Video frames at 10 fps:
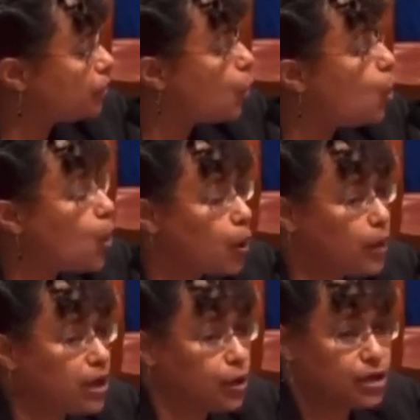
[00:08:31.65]
Who are we
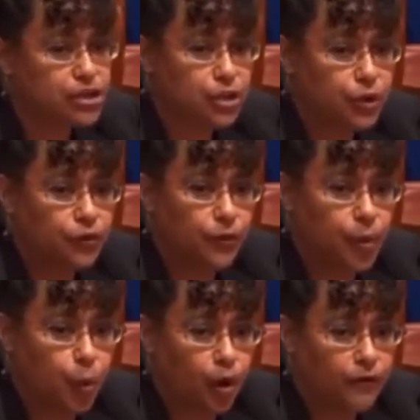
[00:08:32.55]
going to exclude from the
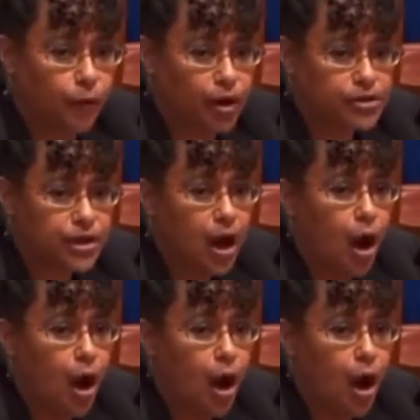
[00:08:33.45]
workforce?